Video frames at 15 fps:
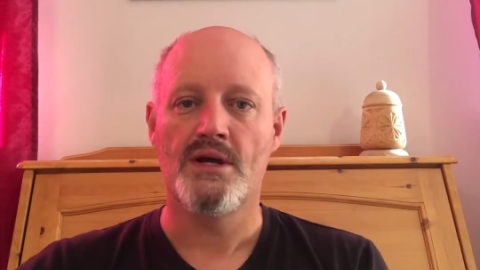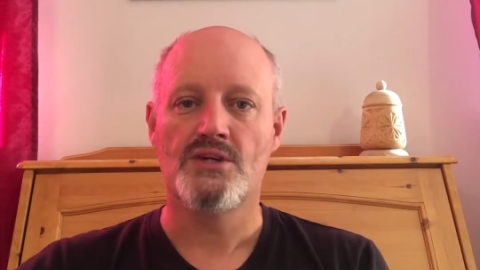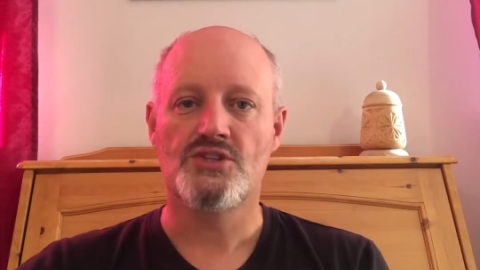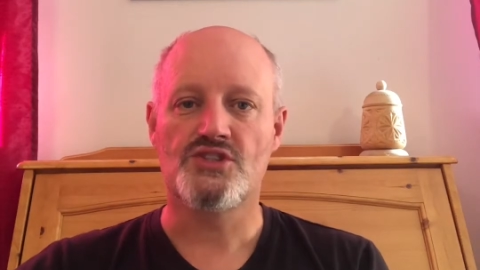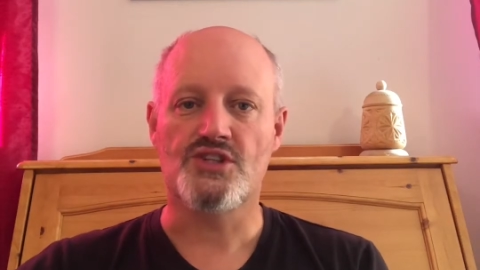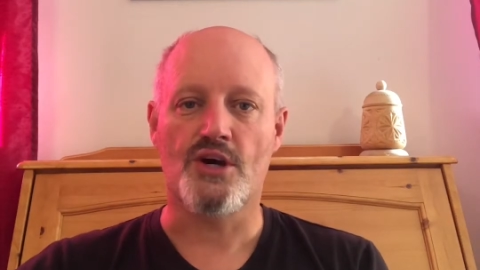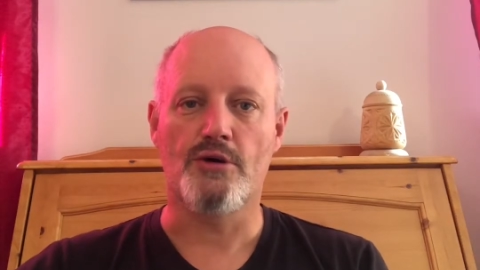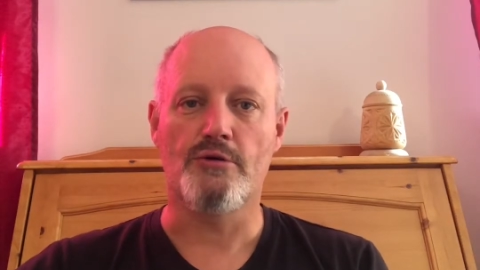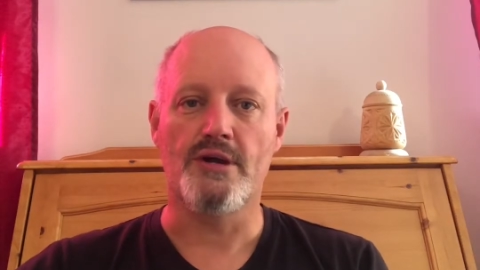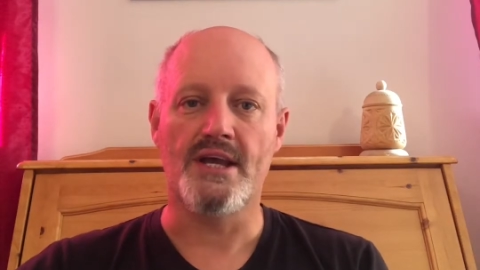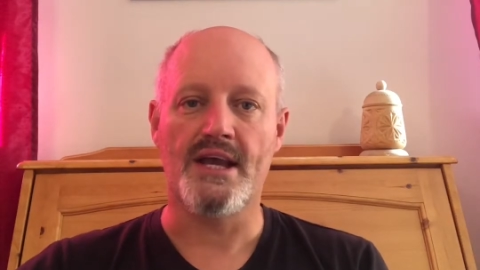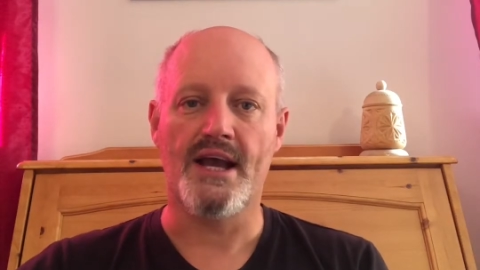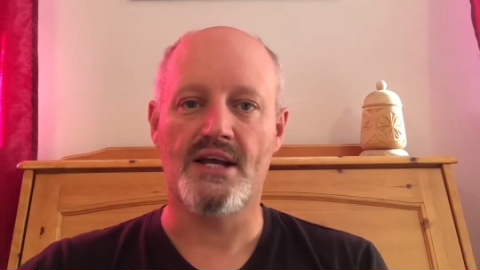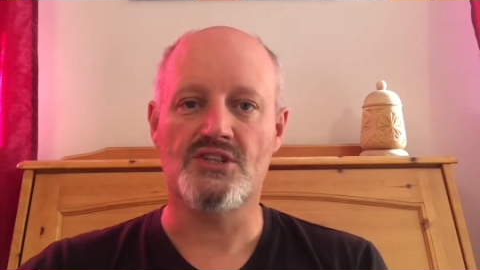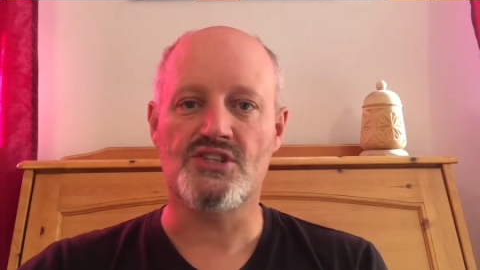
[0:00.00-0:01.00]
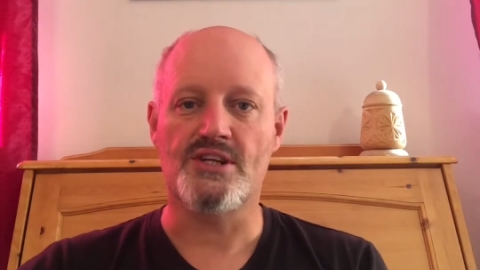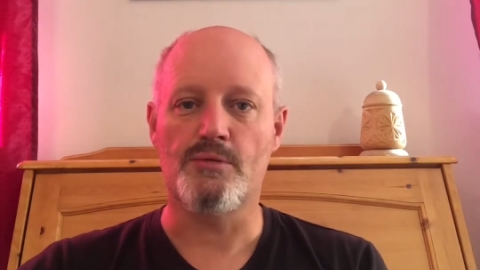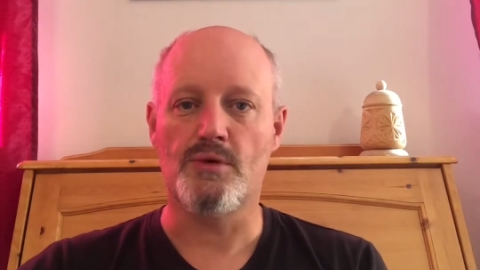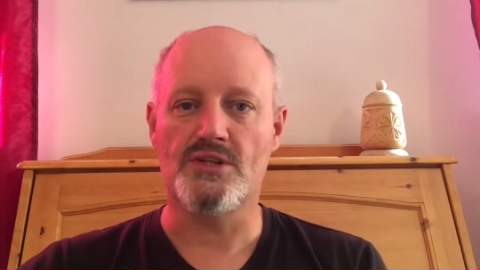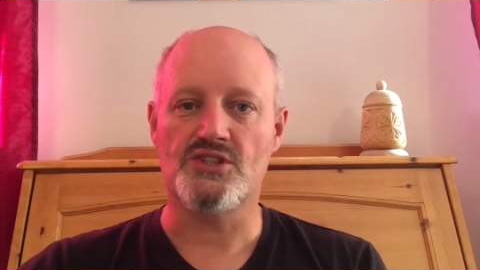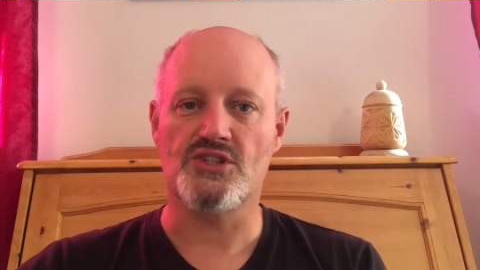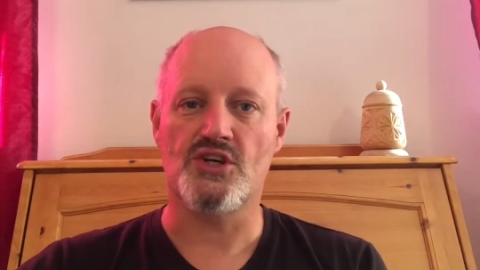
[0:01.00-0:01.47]
so he actually
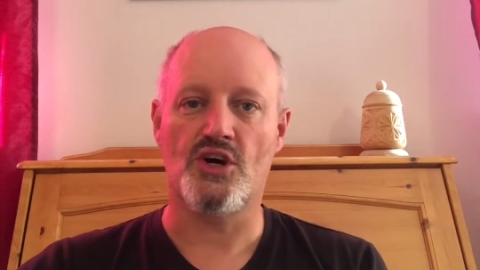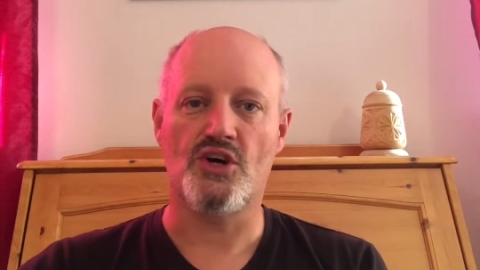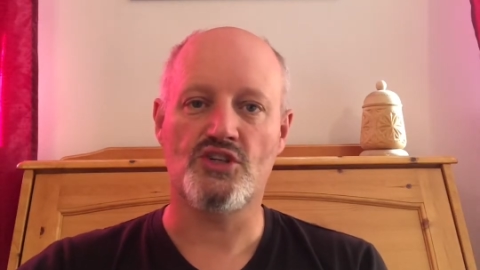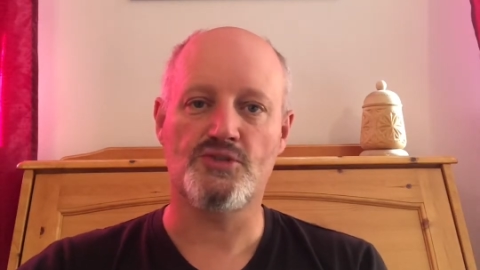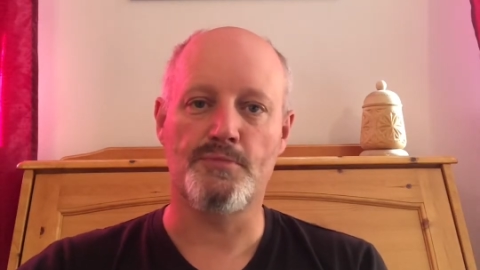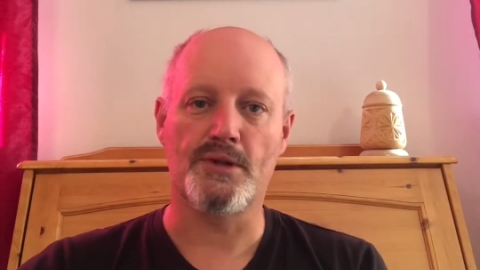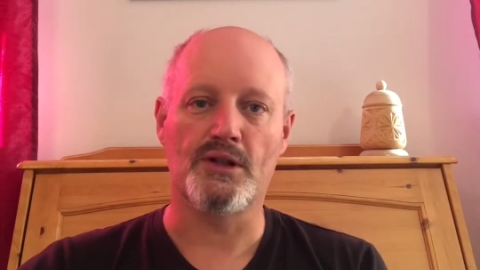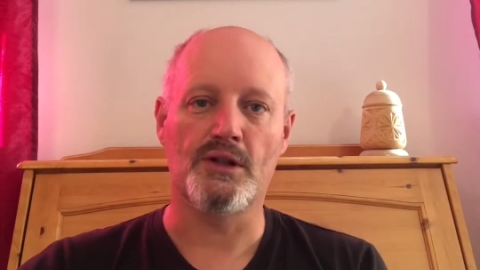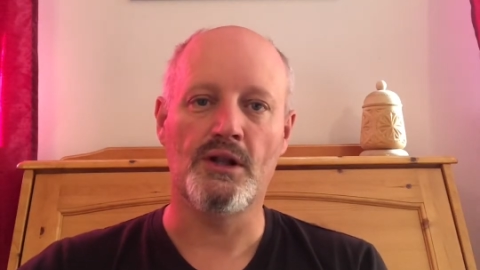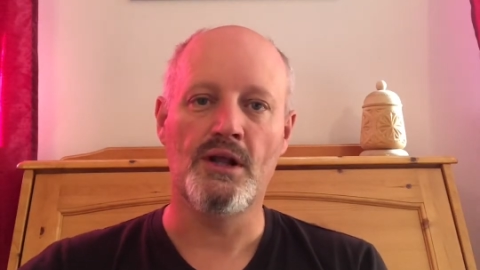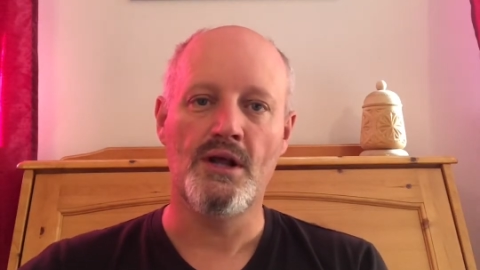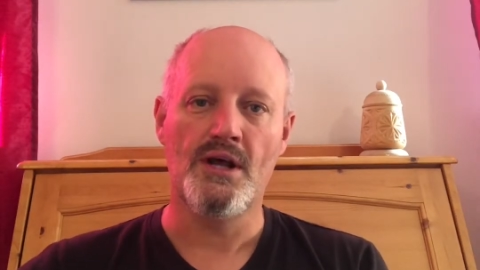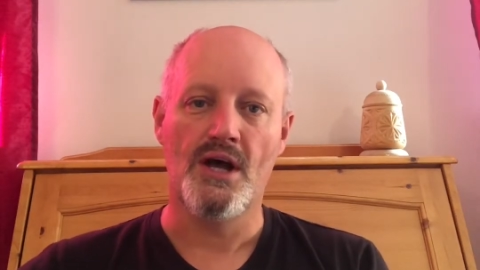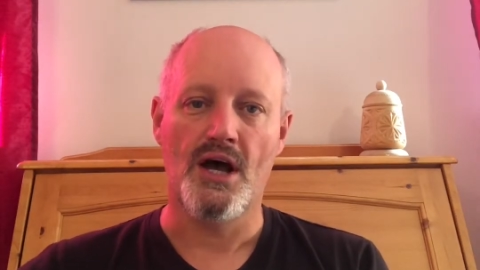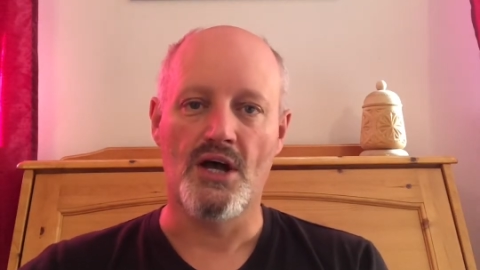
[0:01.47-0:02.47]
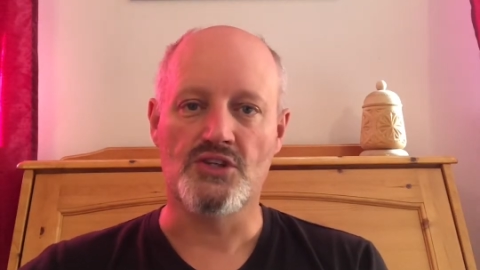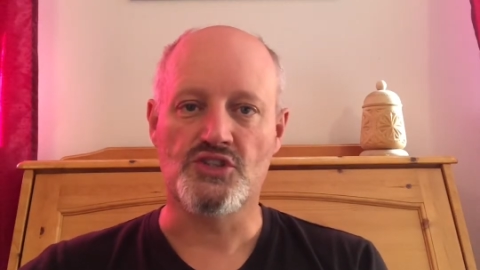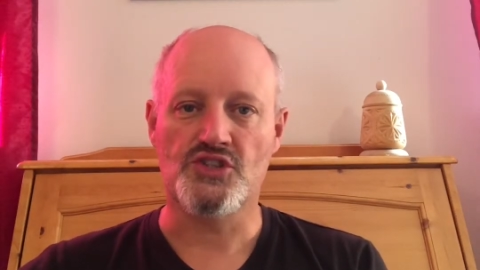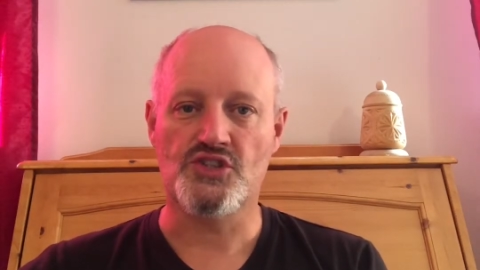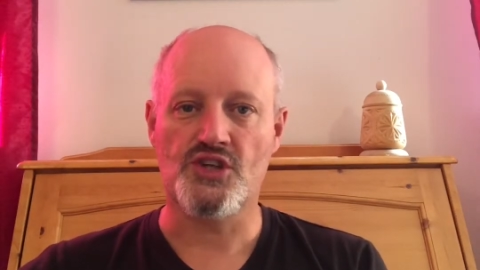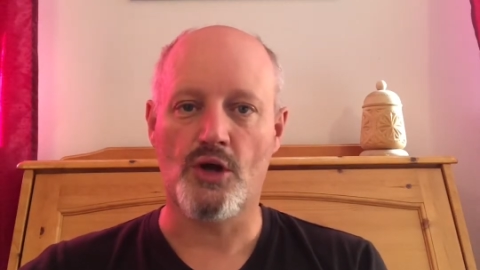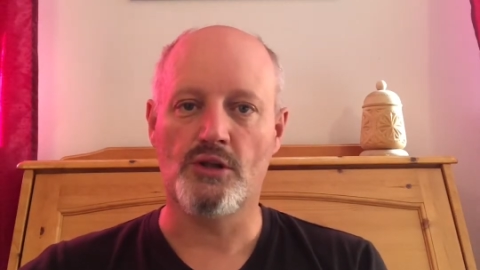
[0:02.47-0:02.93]
went to the hospital and
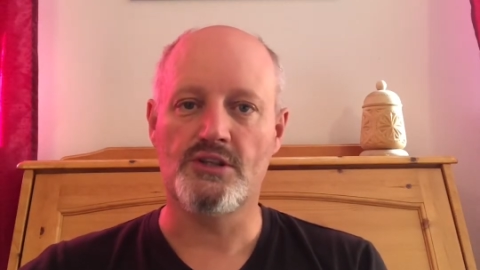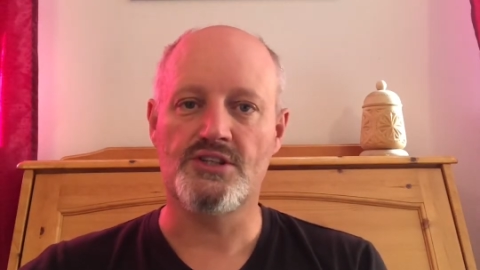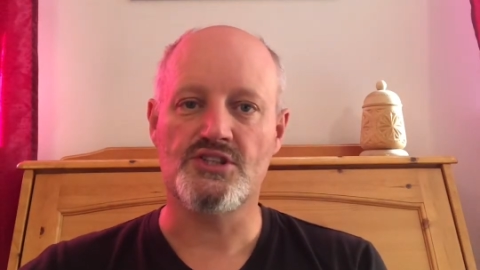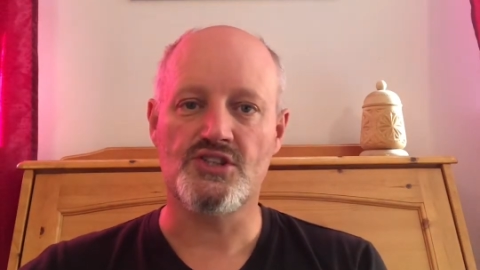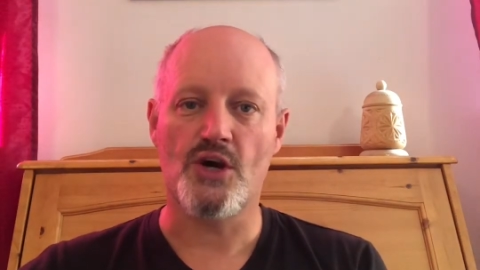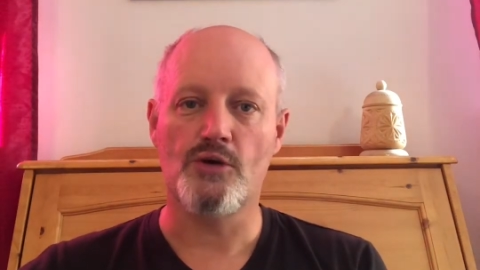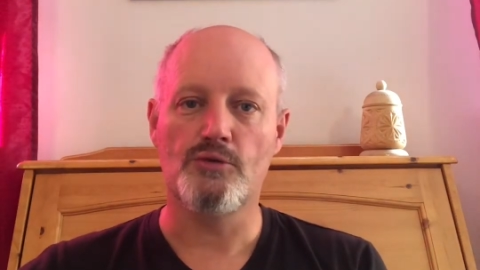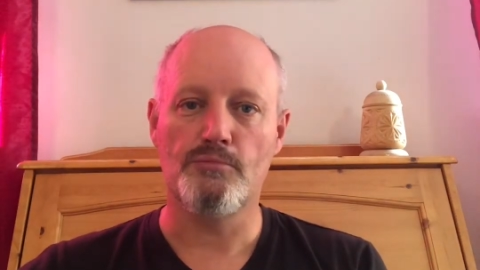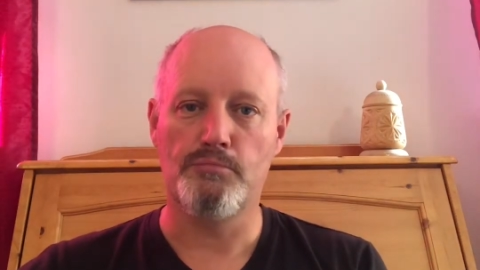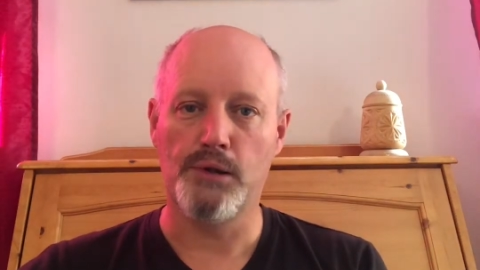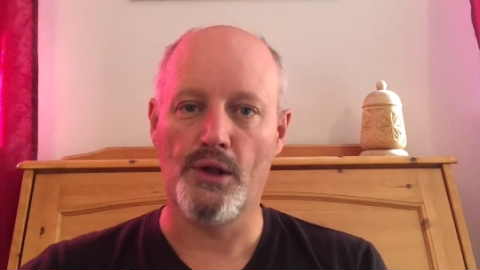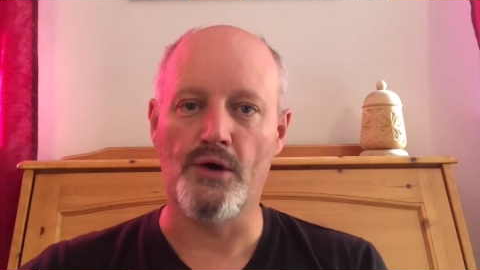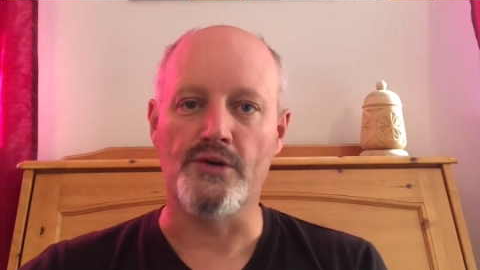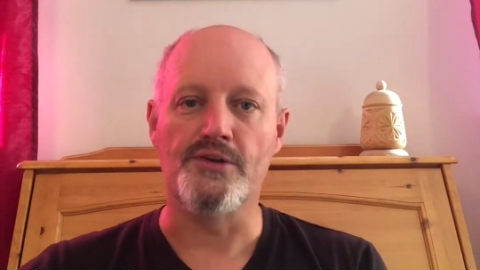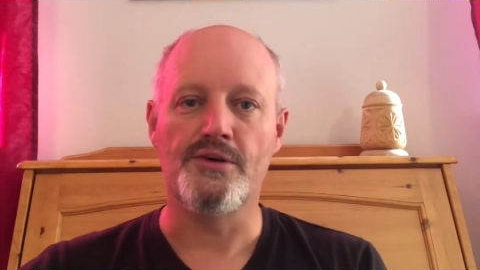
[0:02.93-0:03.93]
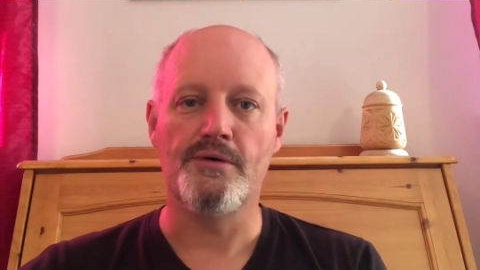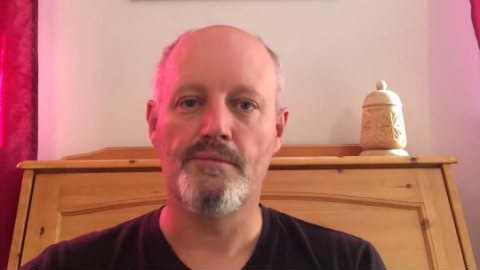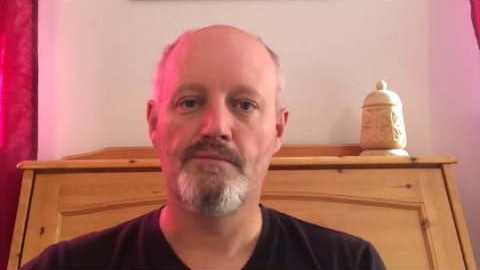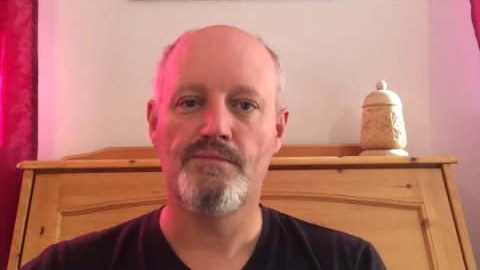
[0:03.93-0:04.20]
sold his own blood